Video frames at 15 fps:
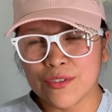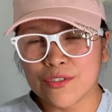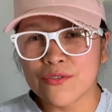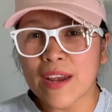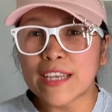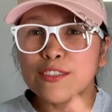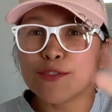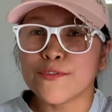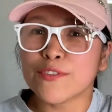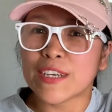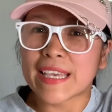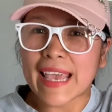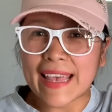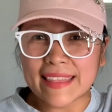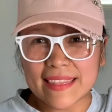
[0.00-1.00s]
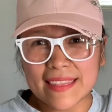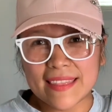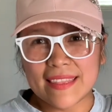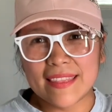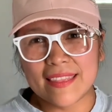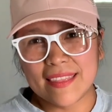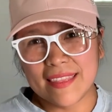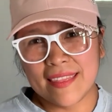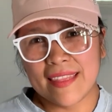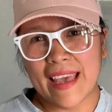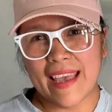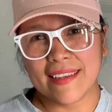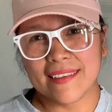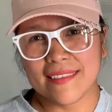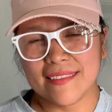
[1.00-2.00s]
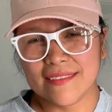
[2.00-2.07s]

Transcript: try to forget that.